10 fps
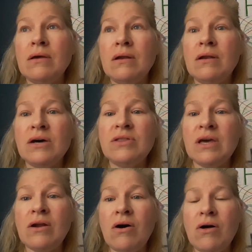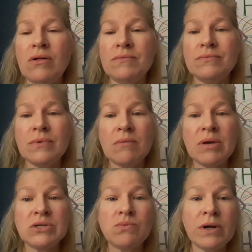Nothing at all.
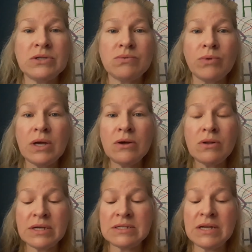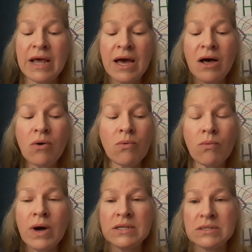Because what is real is now
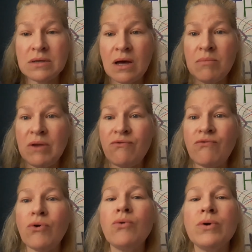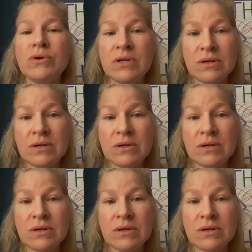what's coming forward.